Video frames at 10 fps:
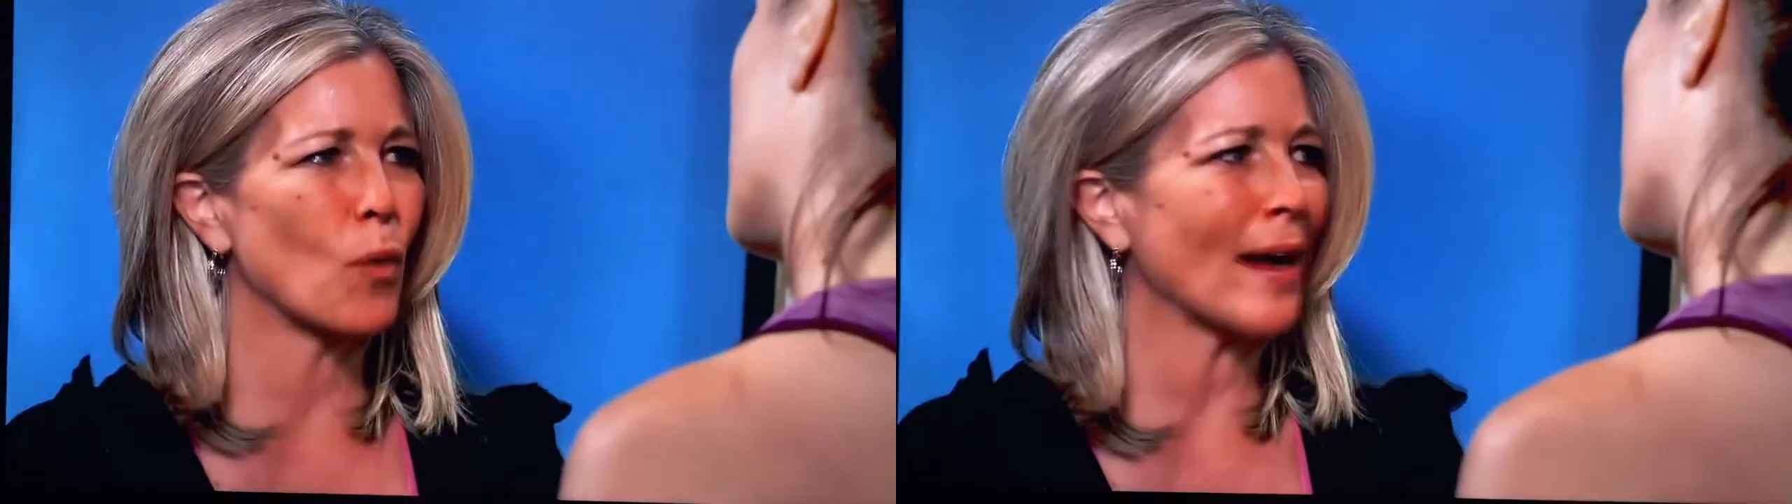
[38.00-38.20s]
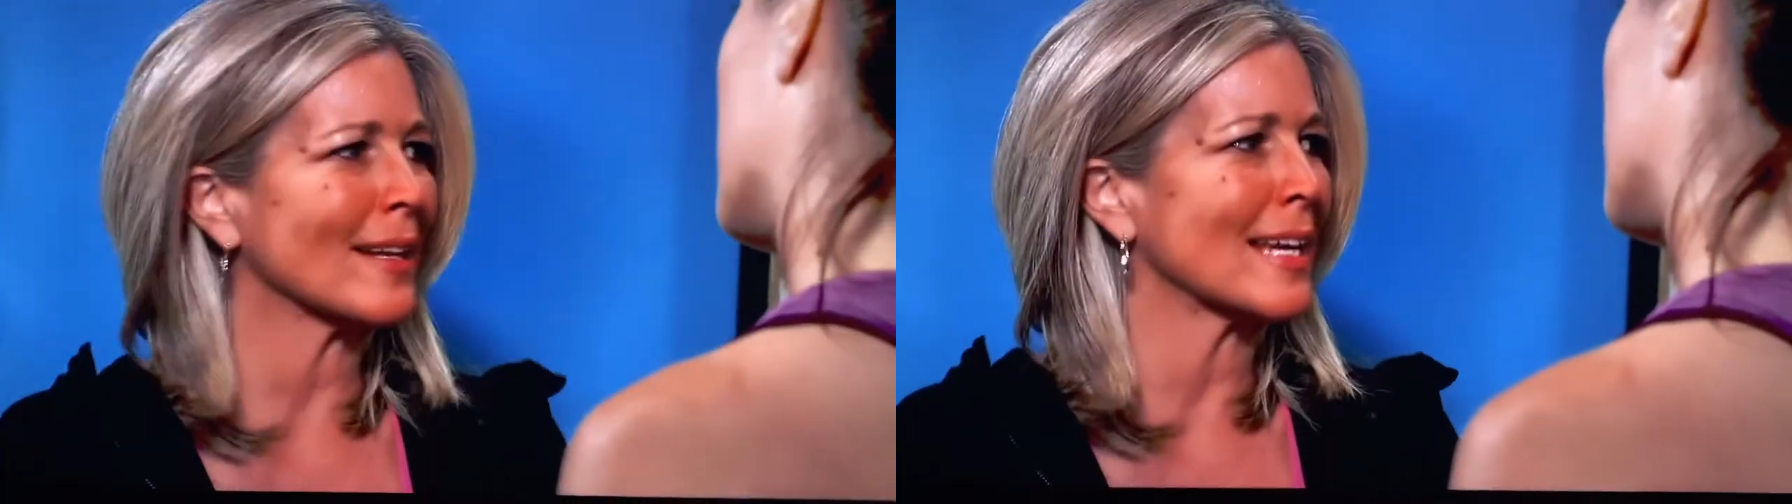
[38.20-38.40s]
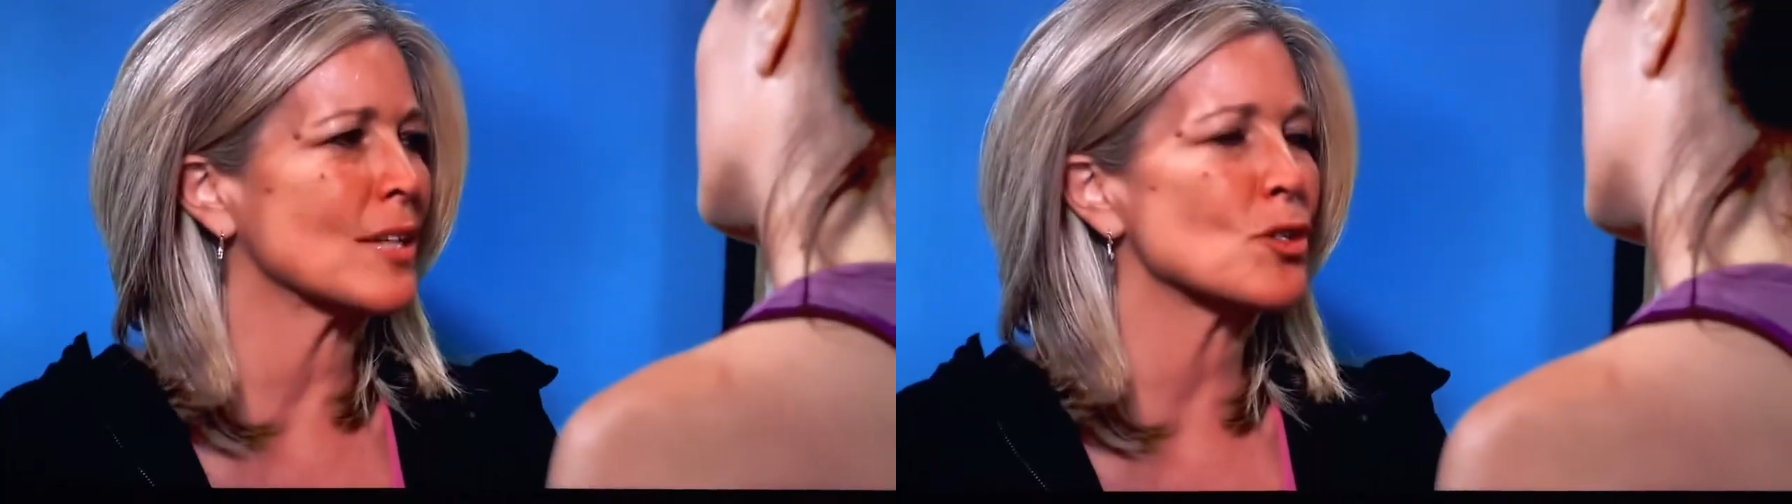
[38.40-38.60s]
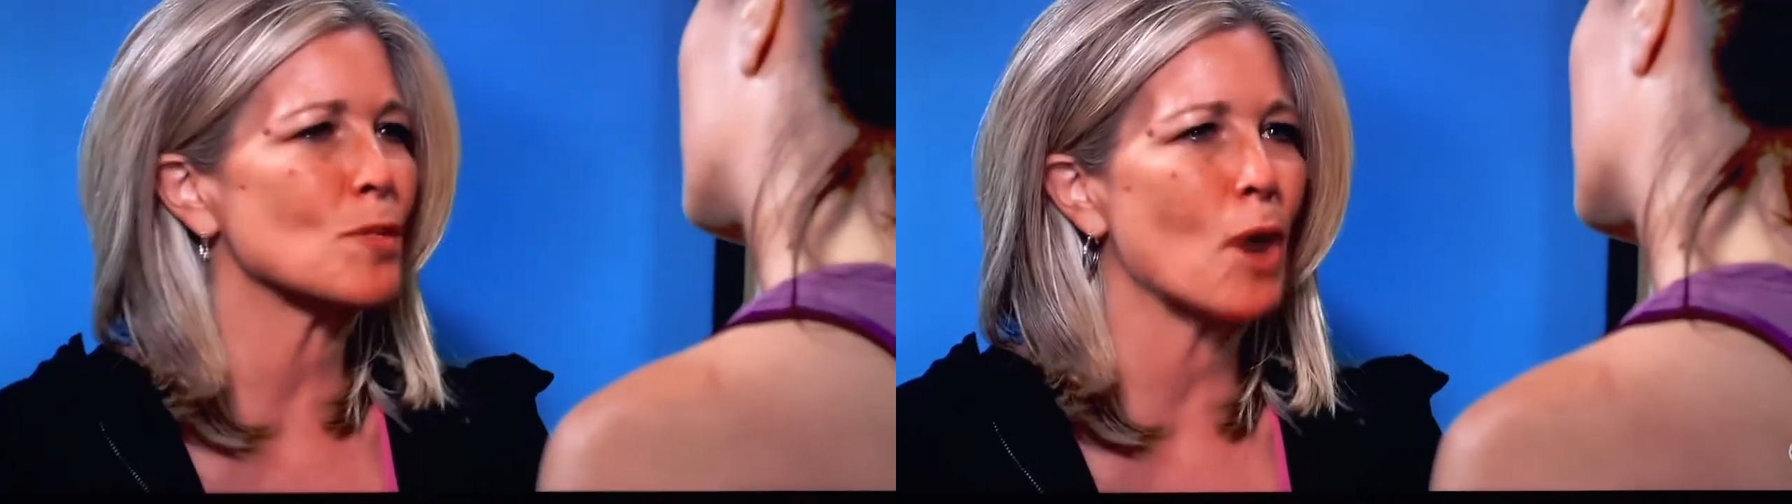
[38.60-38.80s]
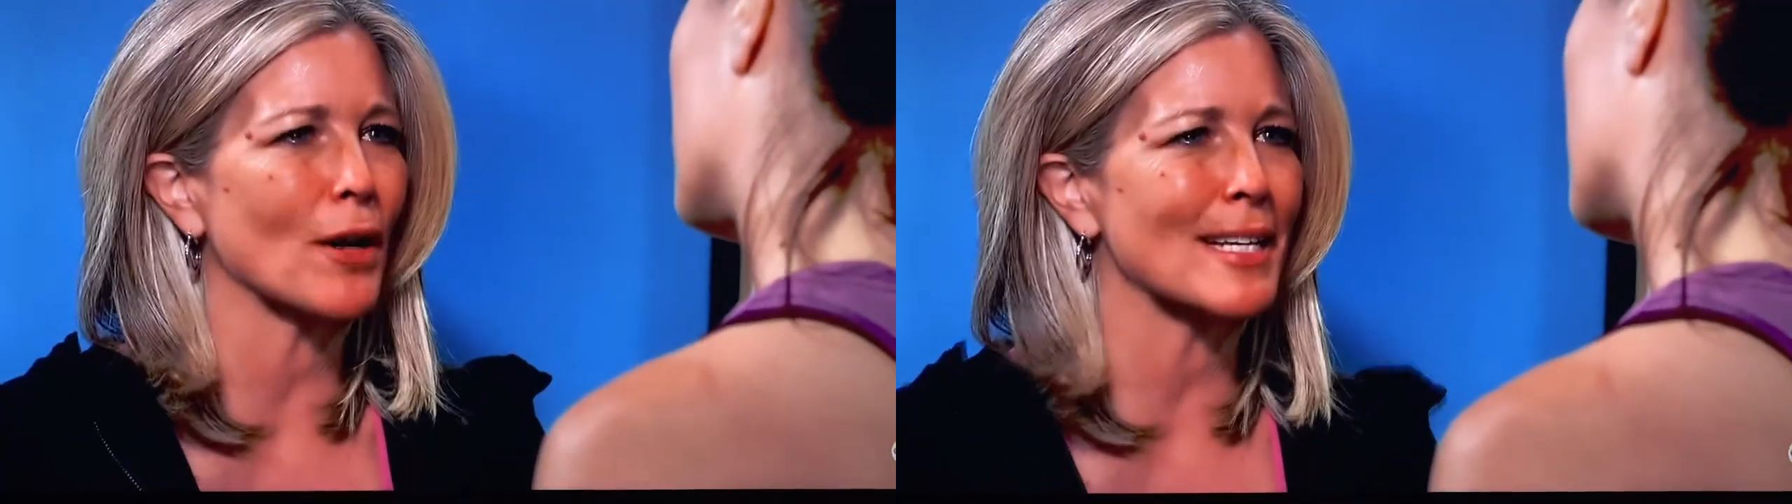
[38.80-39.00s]
Wiley is
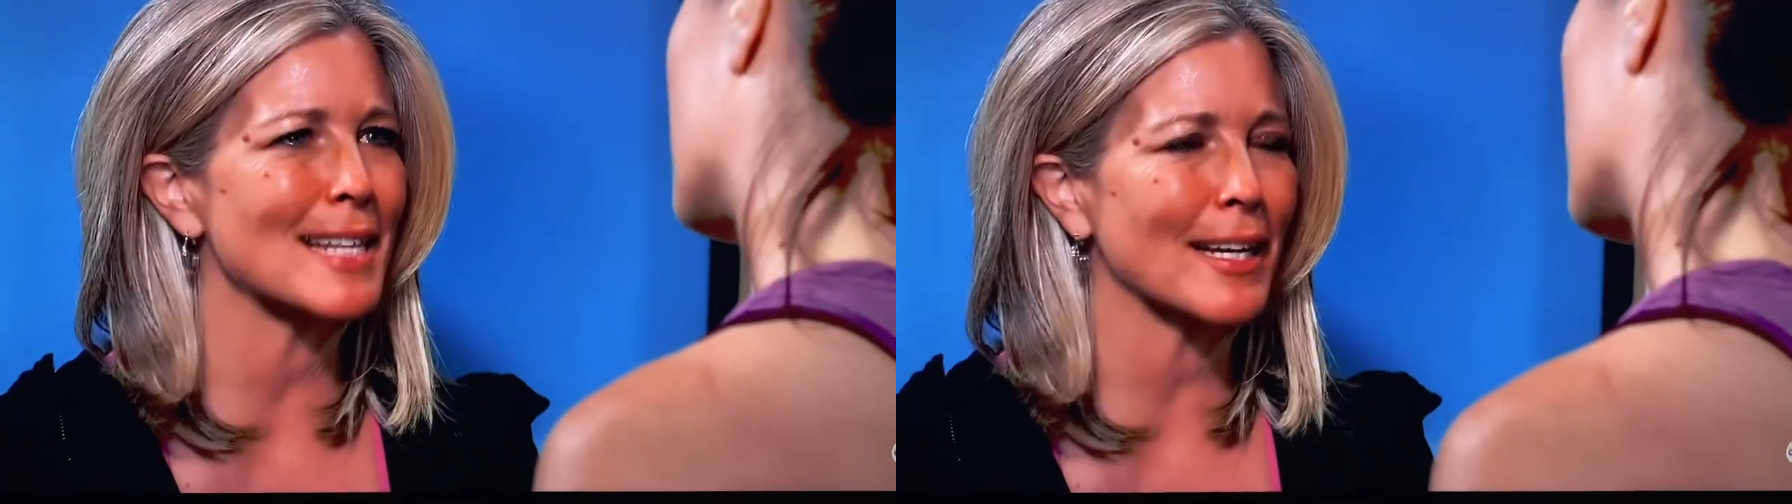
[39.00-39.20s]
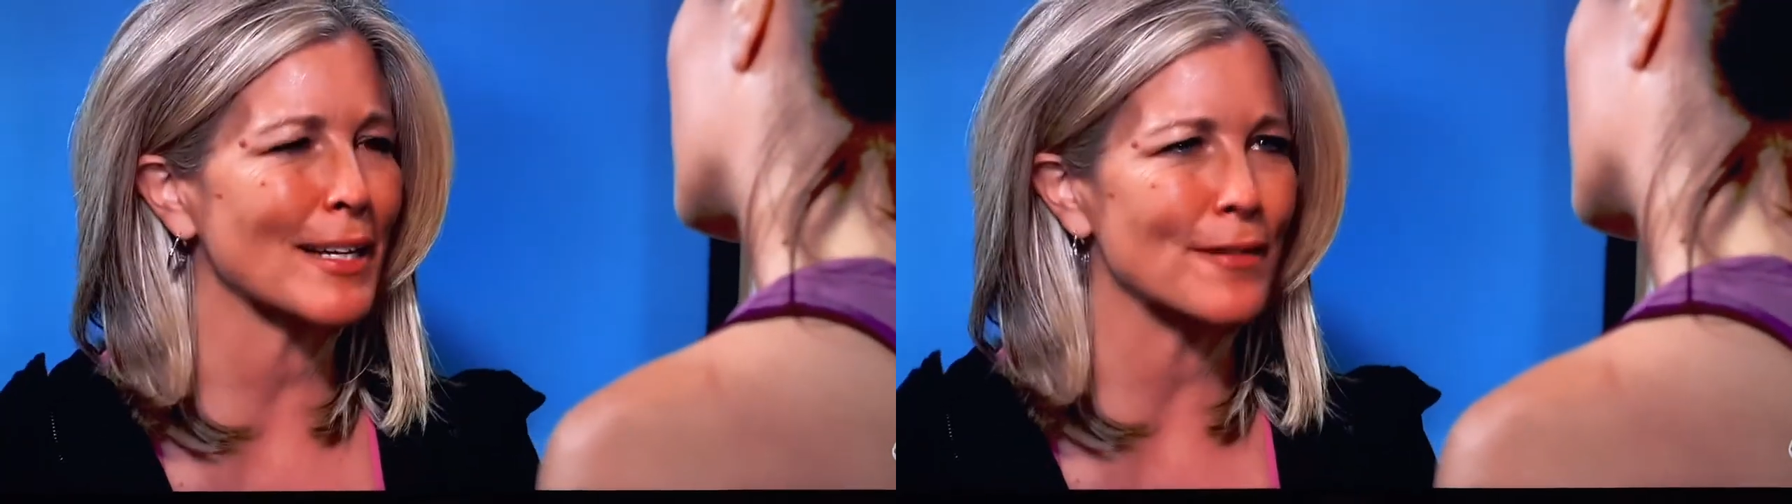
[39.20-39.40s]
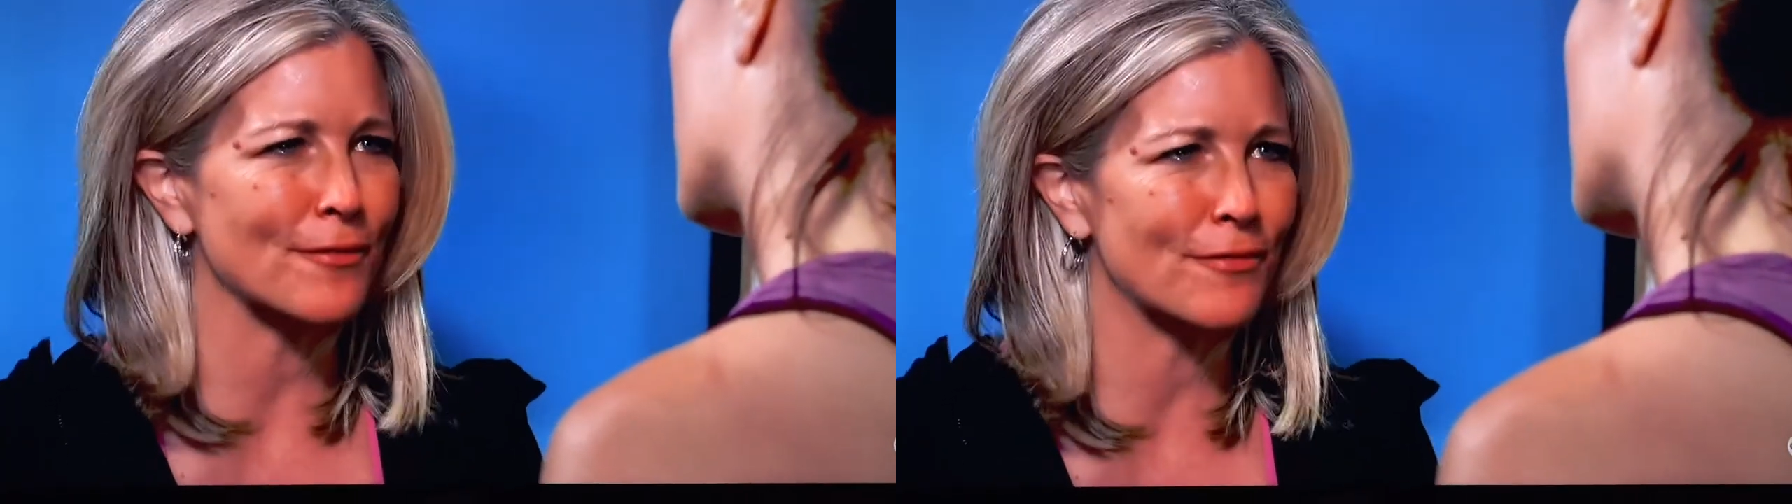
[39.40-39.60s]
smart. He's not going to